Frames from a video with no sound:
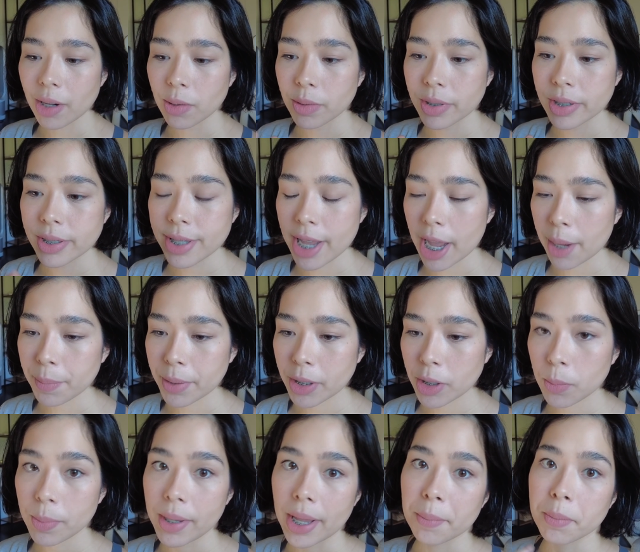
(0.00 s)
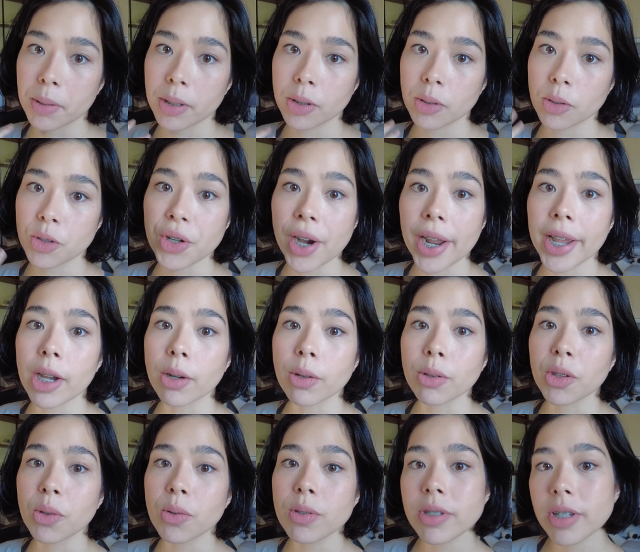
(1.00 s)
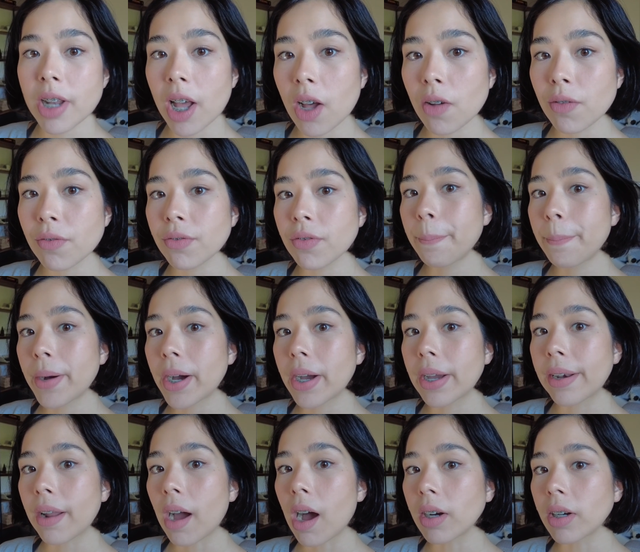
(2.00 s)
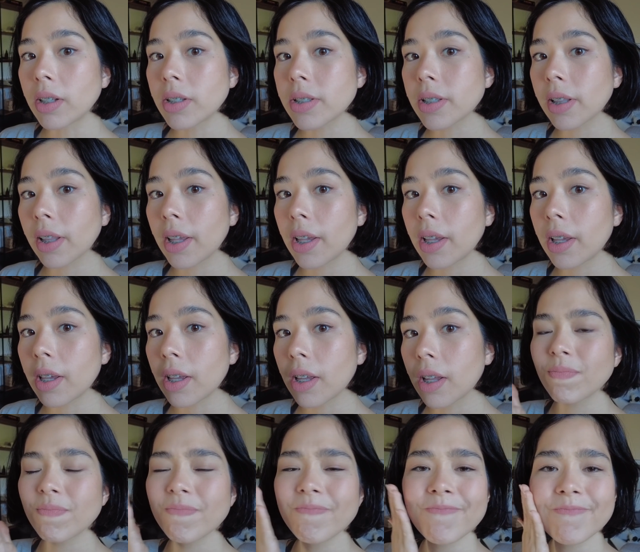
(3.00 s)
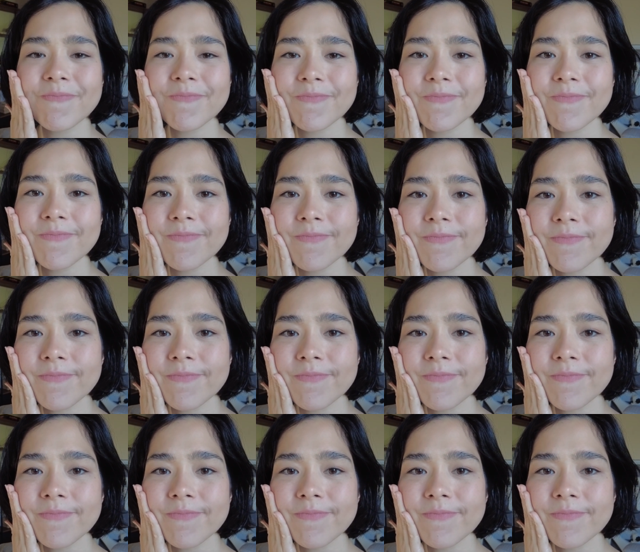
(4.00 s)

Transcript: was happy to be able to try out new stuff, but honestly, I